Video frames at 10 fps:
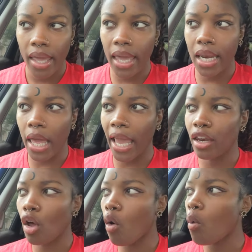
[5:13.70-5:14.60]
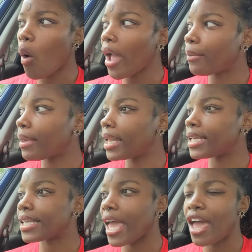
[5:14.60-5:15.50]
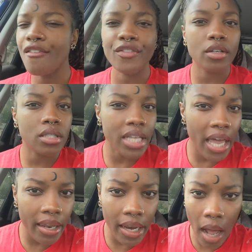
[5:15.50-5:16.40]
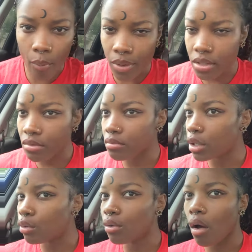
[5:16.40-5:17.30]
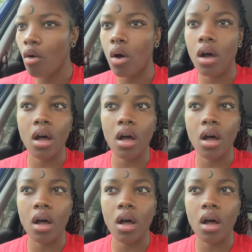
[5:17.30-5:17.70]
And ain't no white man has ever said that I was, you know,